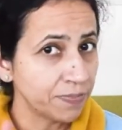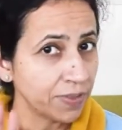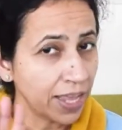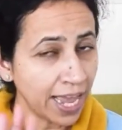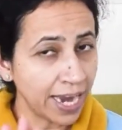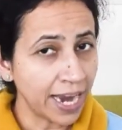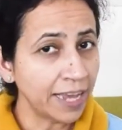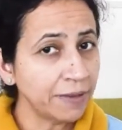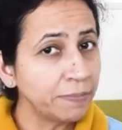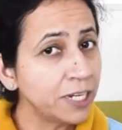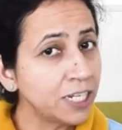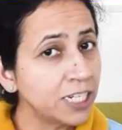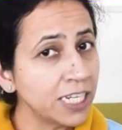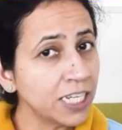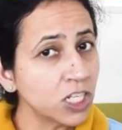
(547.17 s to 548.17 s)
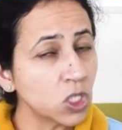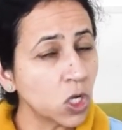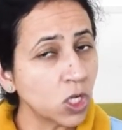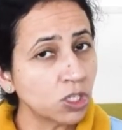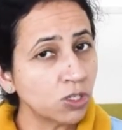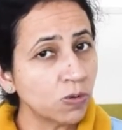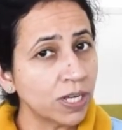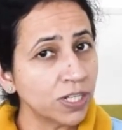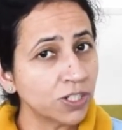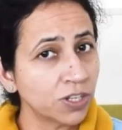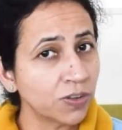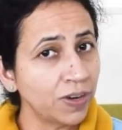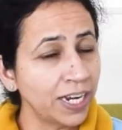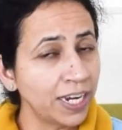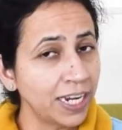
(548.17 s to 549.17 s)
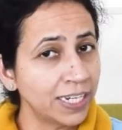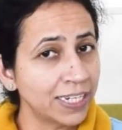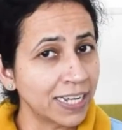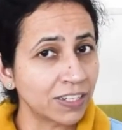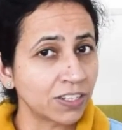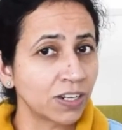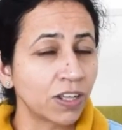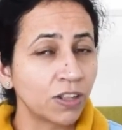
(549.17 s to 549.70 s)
NIPT is also a screening test,